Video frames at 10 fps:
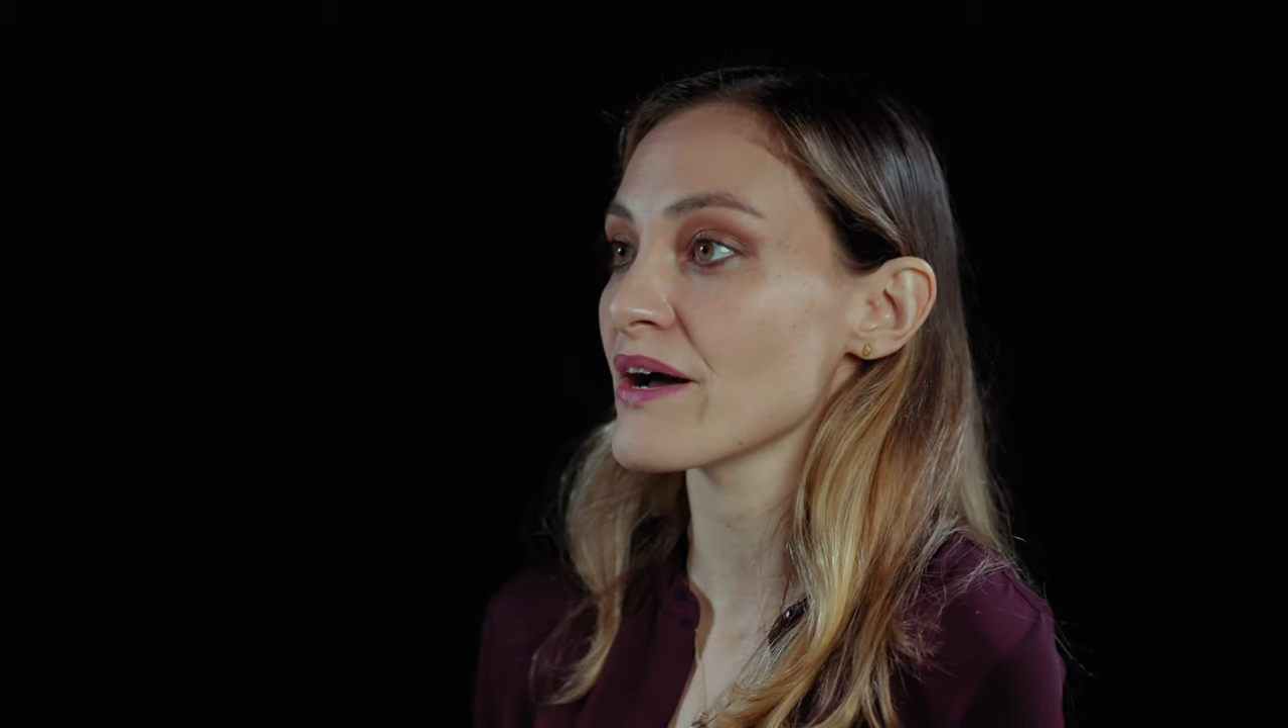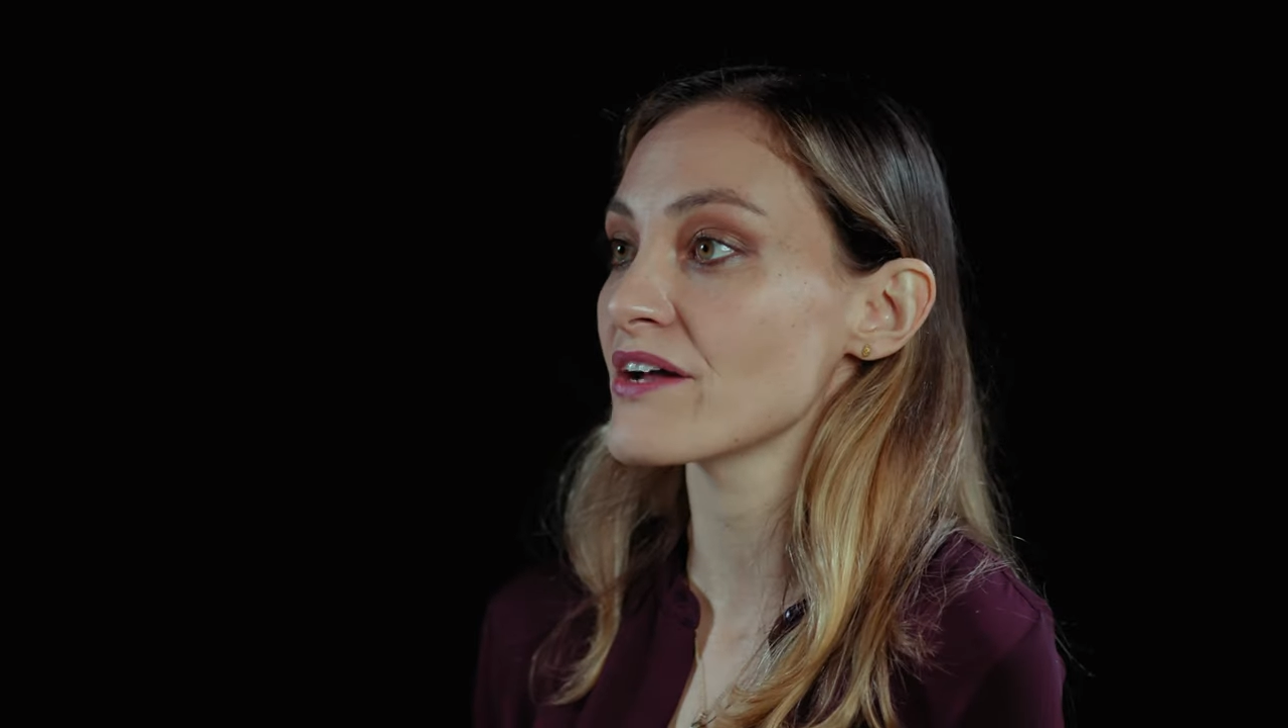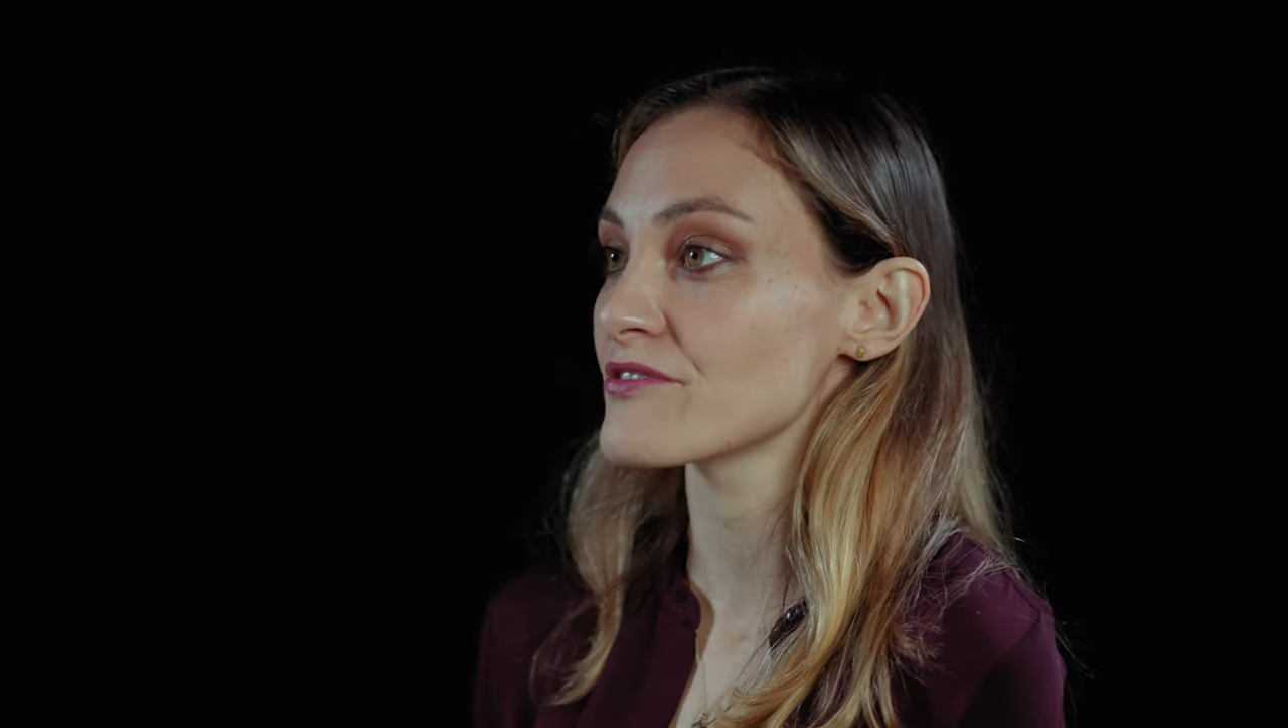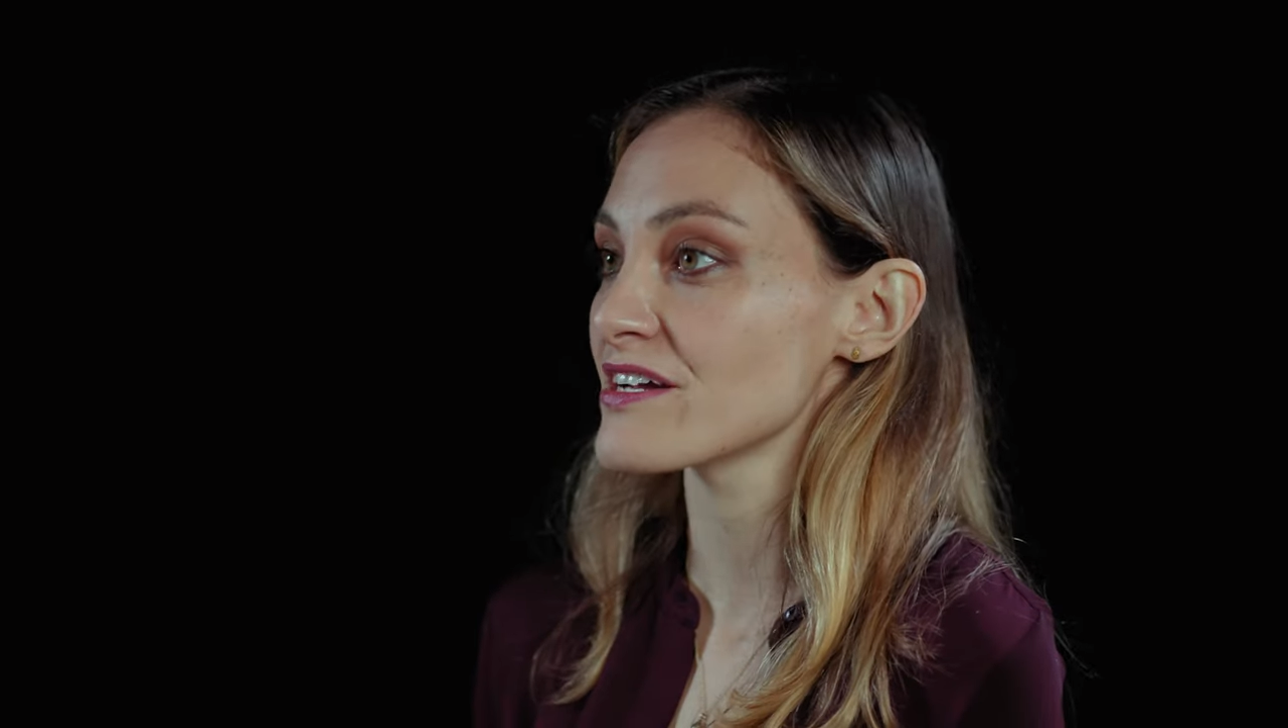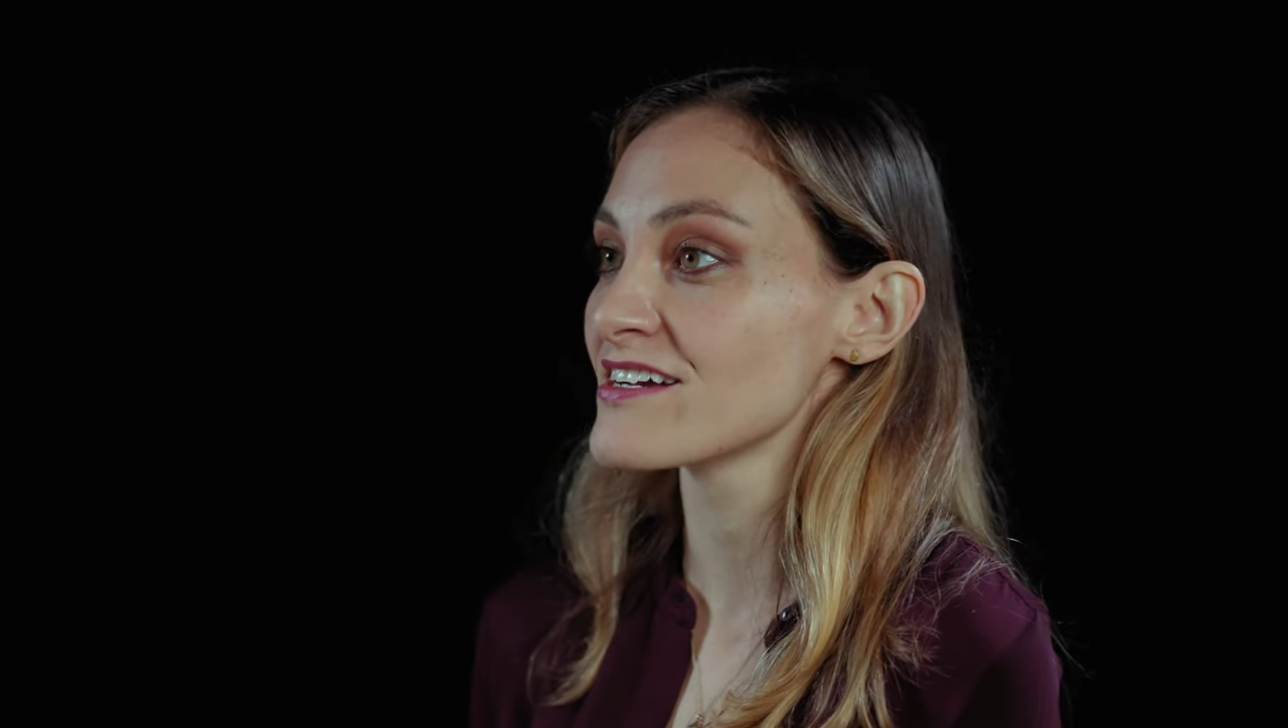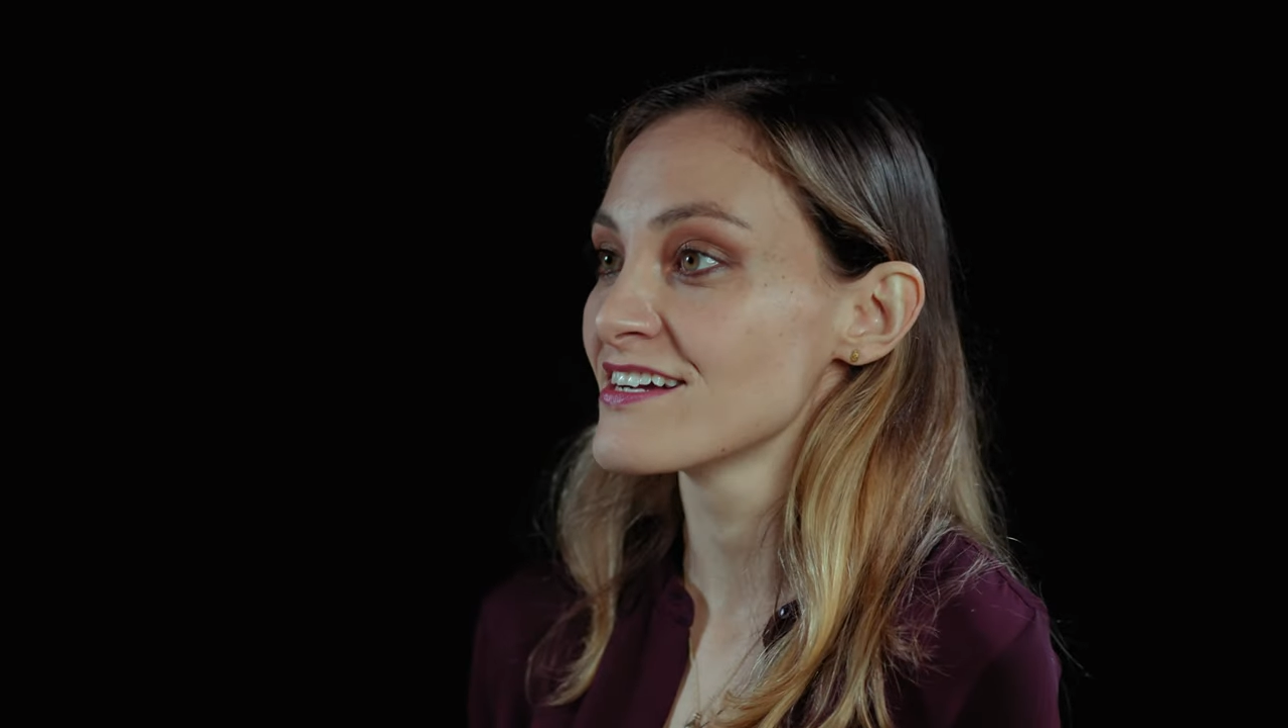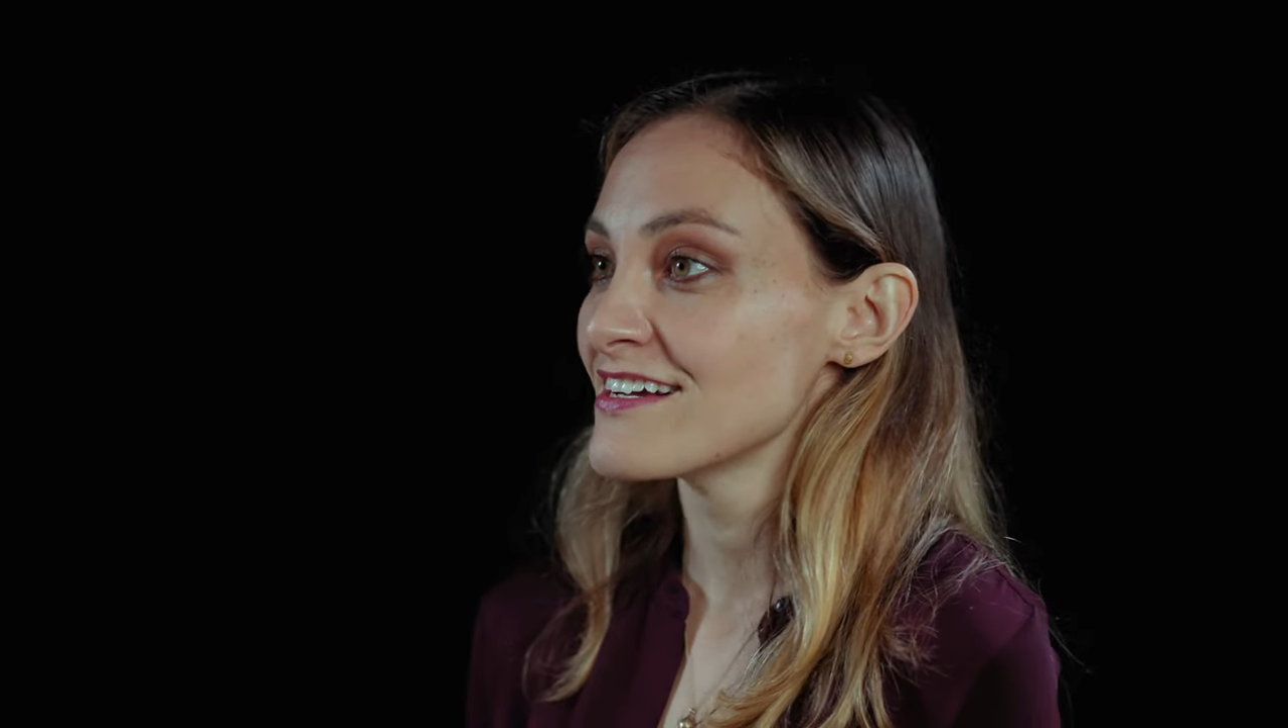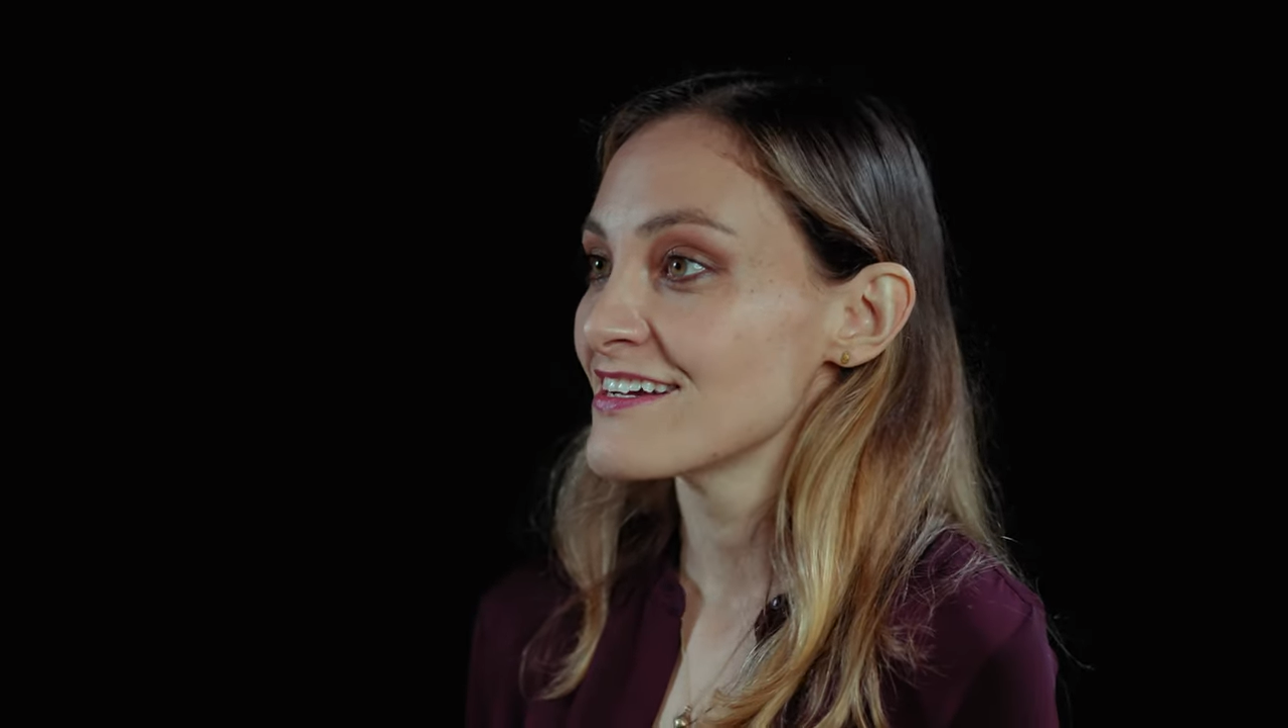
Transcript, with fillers: battery